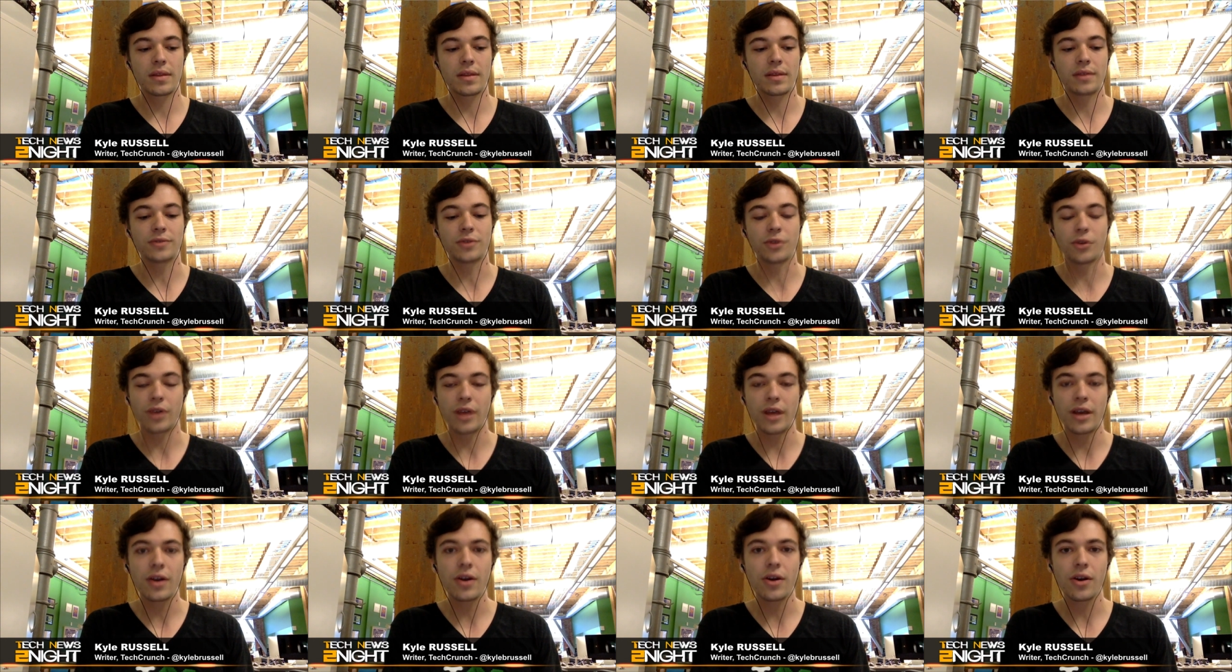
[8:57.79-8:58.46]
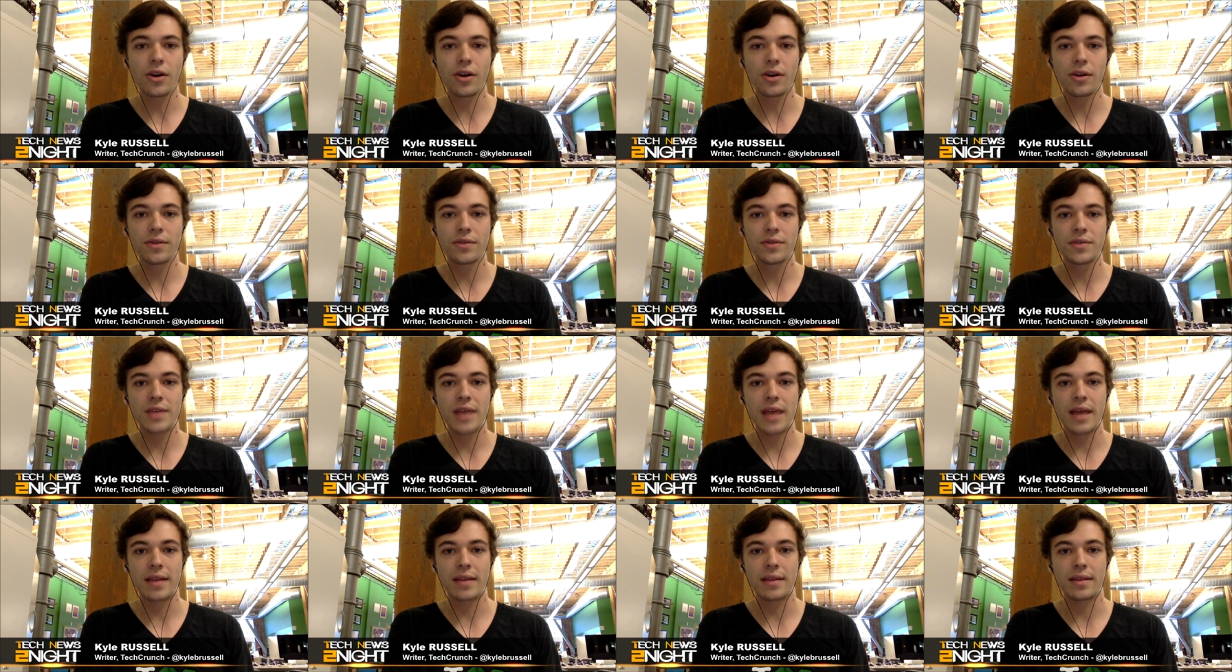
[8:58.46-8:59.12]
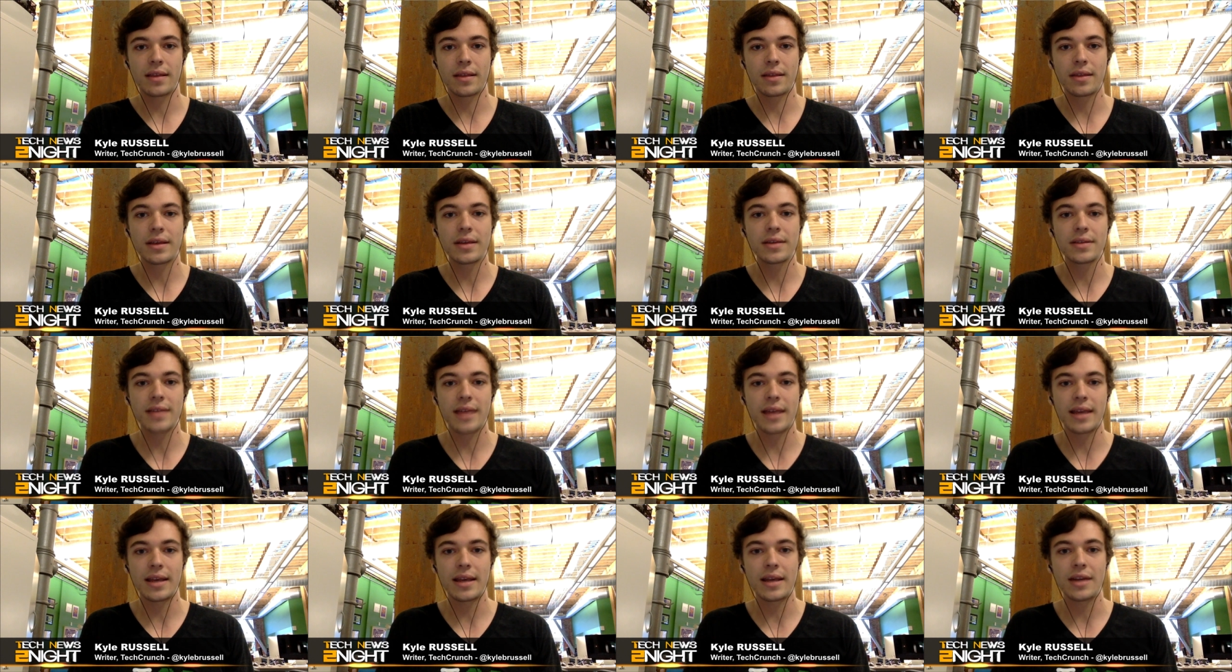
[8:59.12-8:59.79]
the learning curves and the
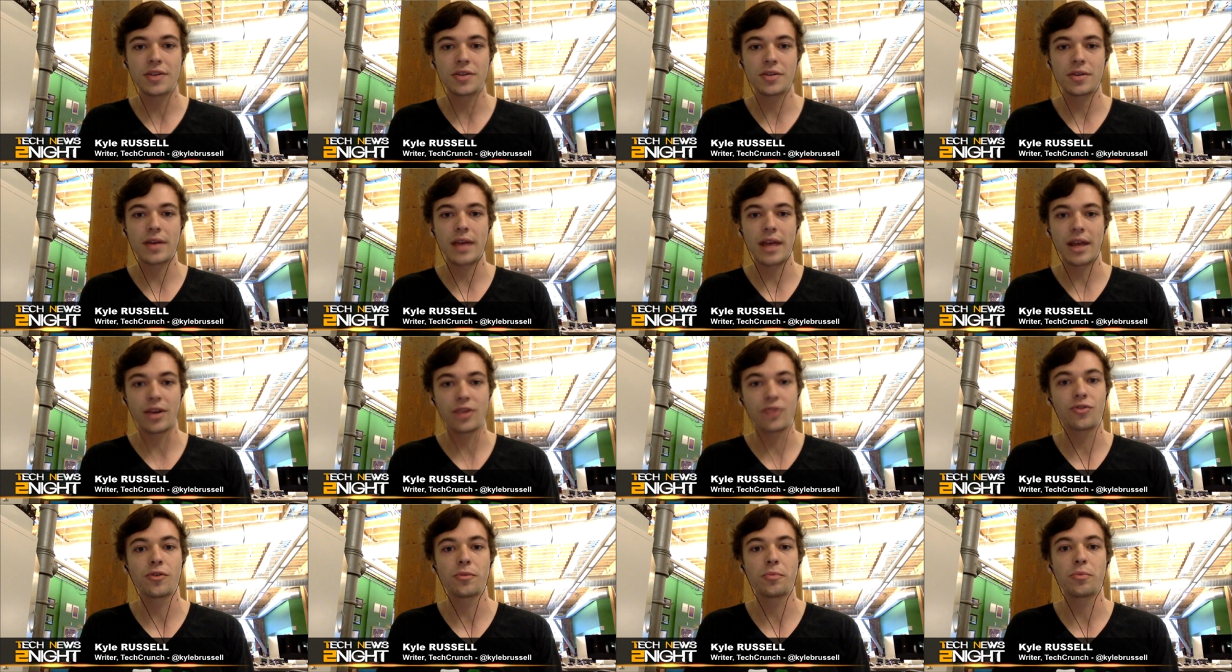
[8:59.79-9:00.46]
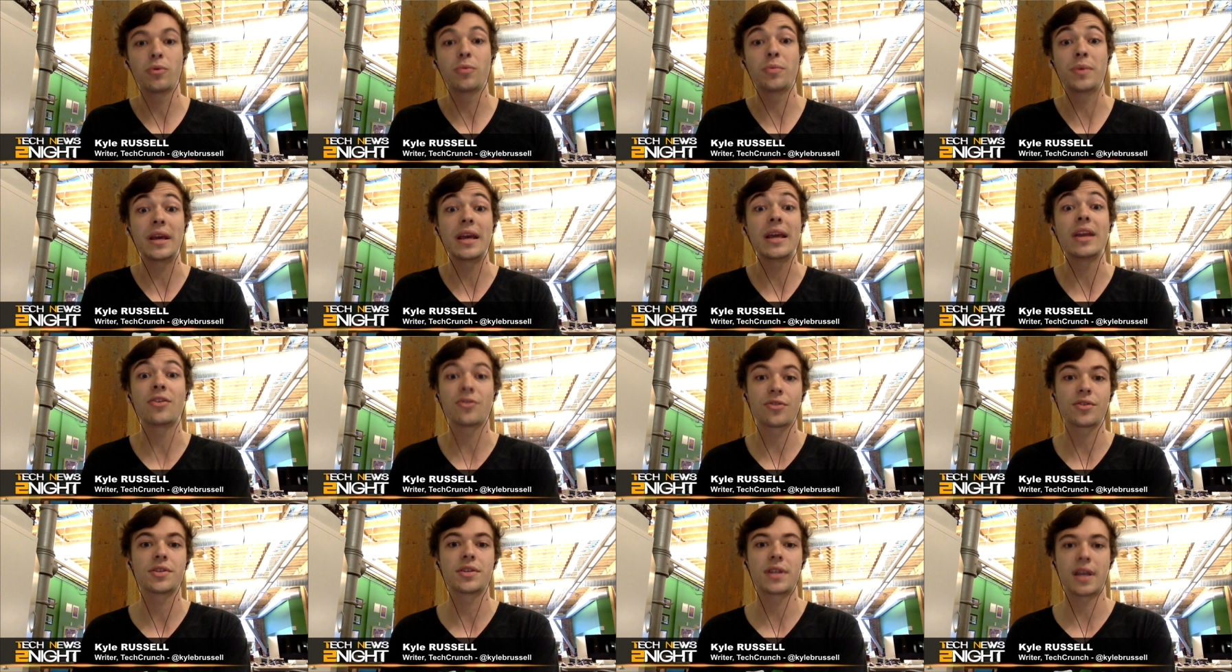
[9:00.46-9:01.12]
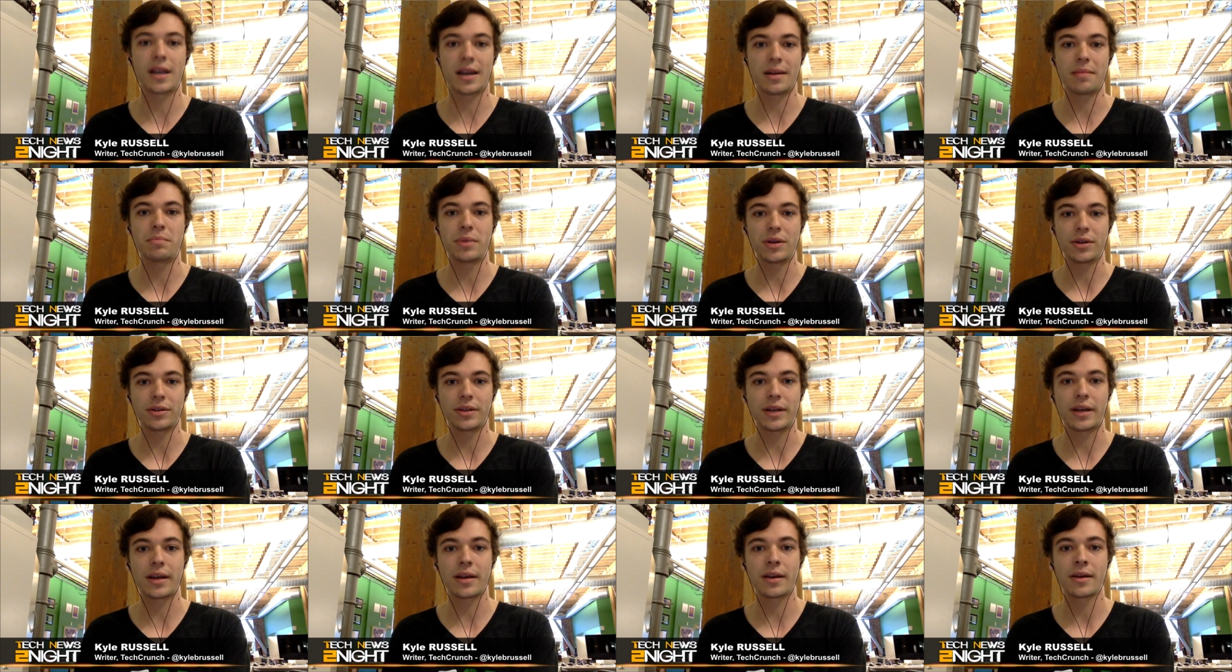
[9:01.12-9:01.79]
things that each age group would be interested in
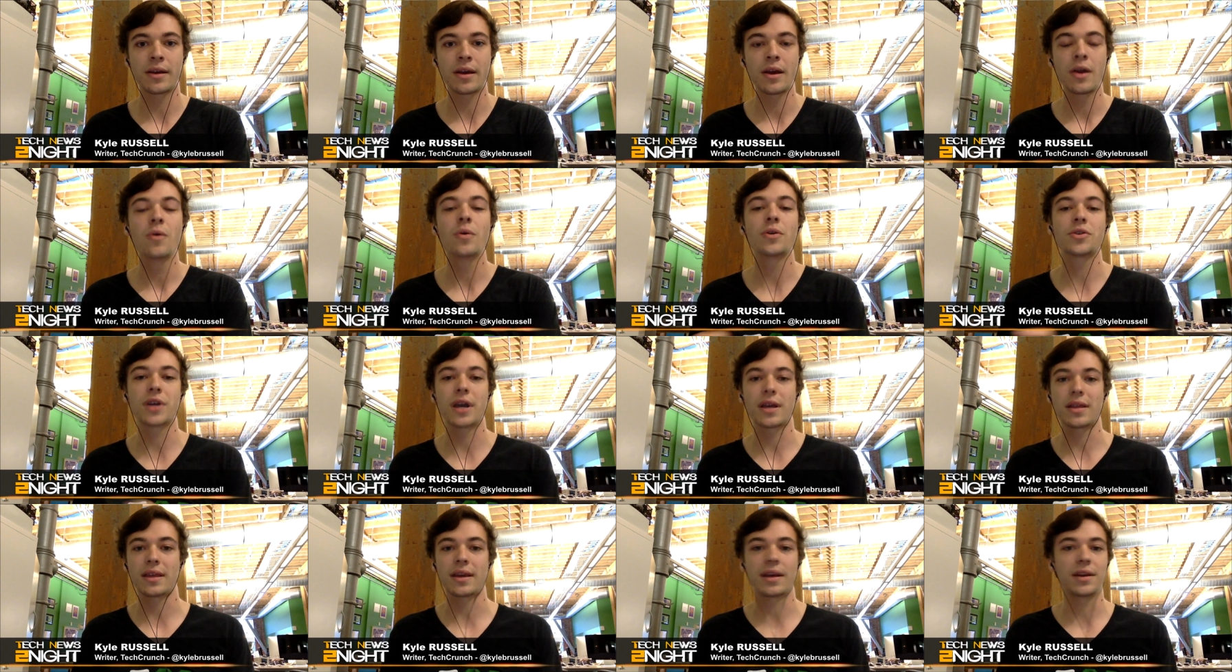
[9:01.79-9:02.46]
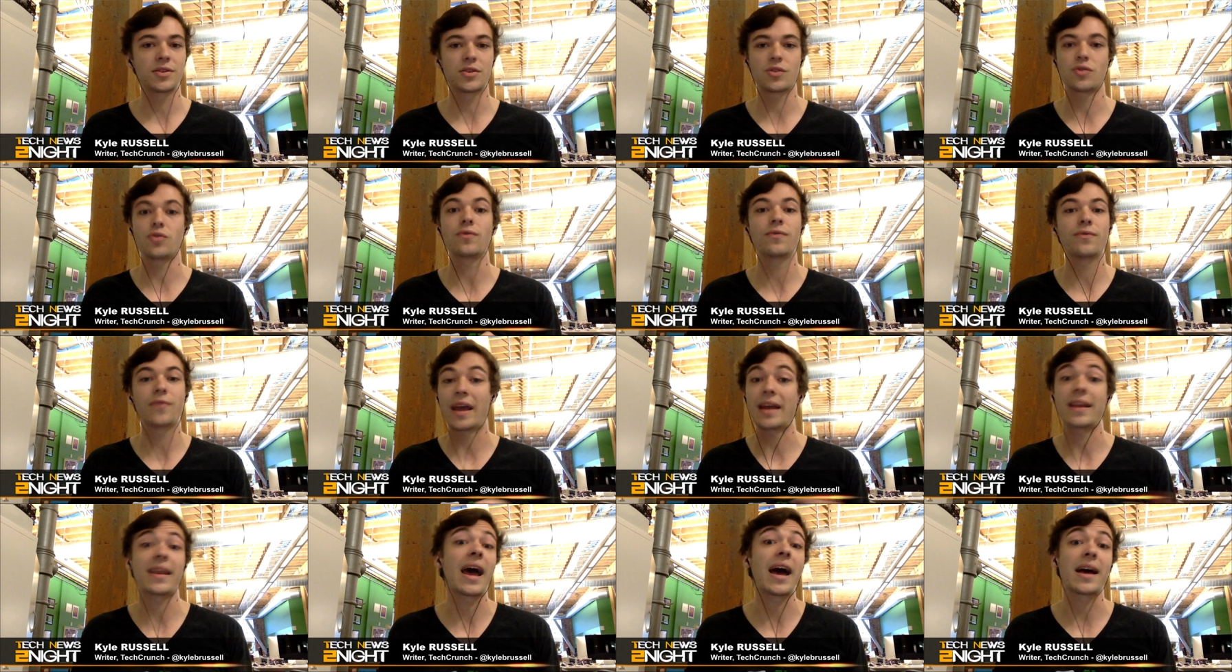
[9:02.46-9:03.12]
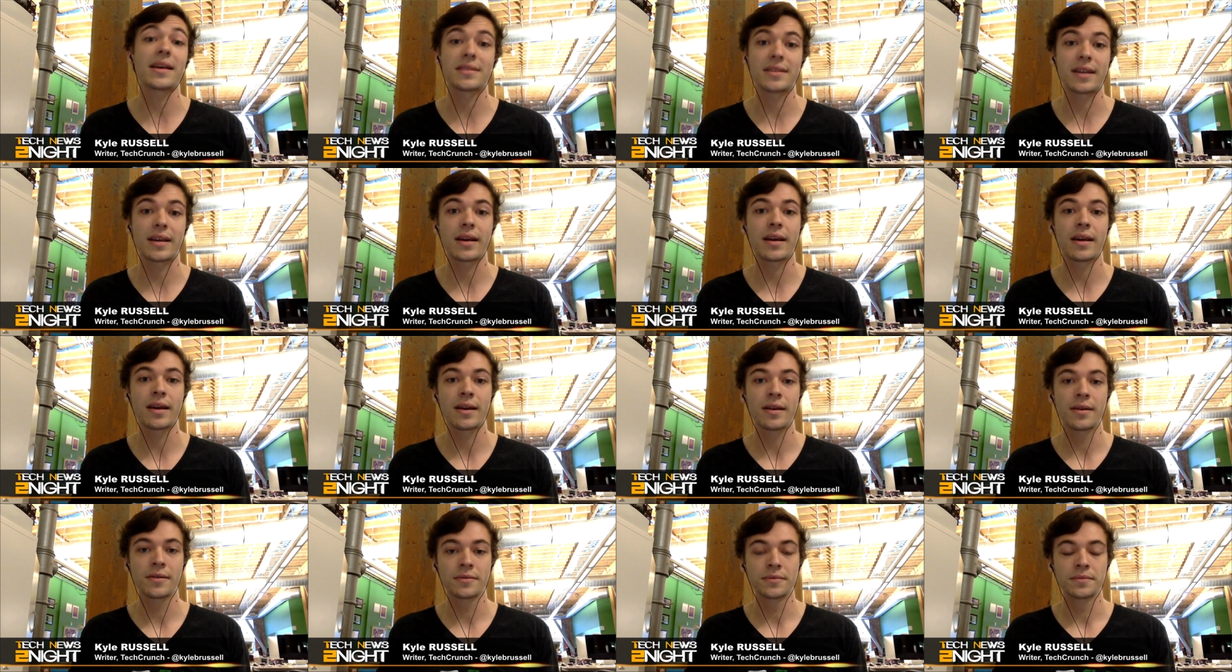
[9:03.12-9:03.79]
building, which I think is
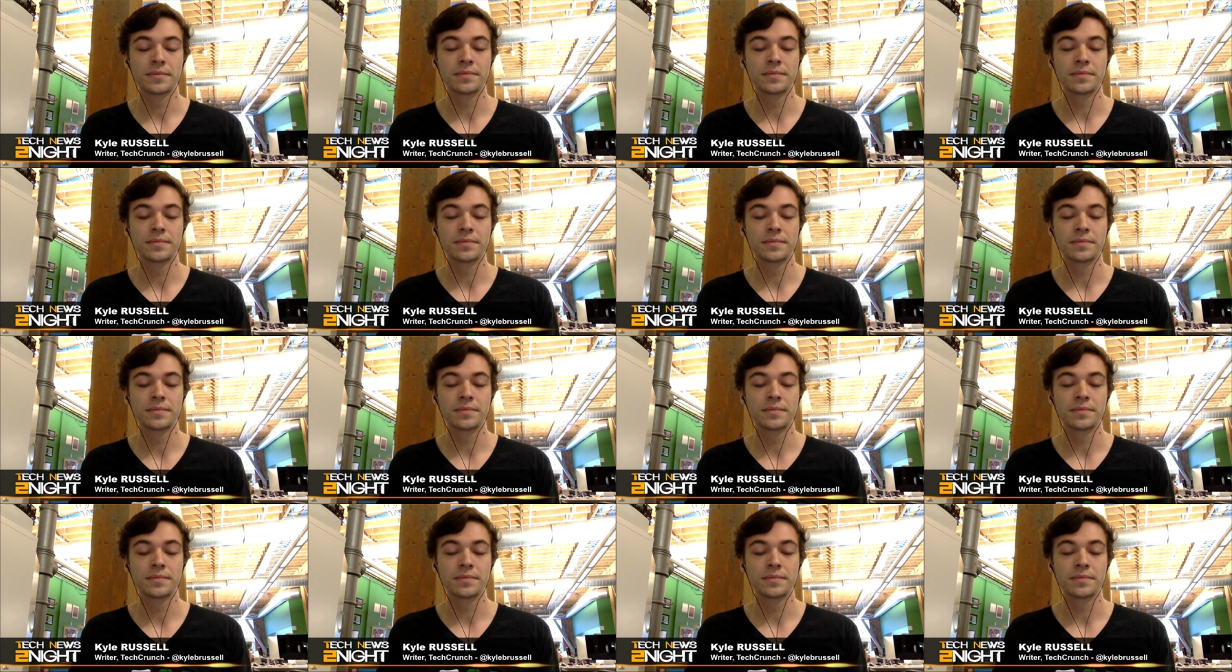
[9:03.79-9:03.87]
fantastic.